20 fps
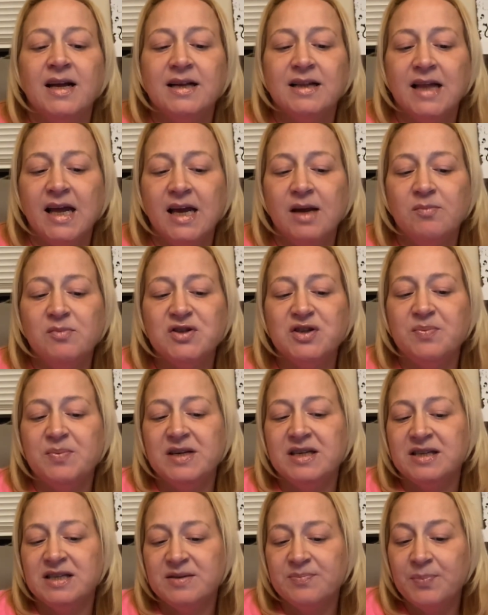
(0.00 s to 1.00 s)
claims to
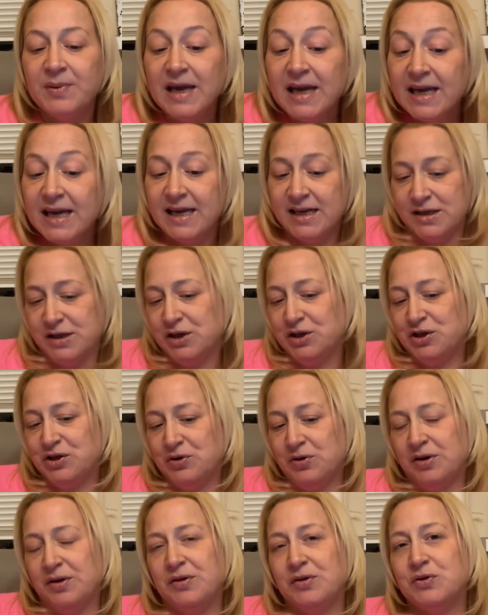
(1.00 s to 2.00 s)
be speaking to
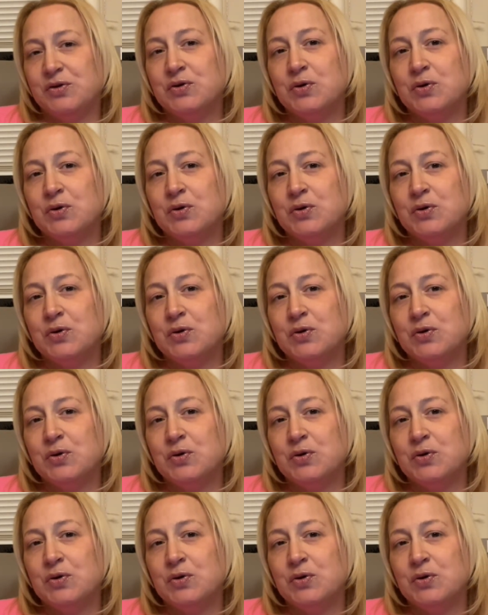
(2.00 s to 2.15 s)
Judith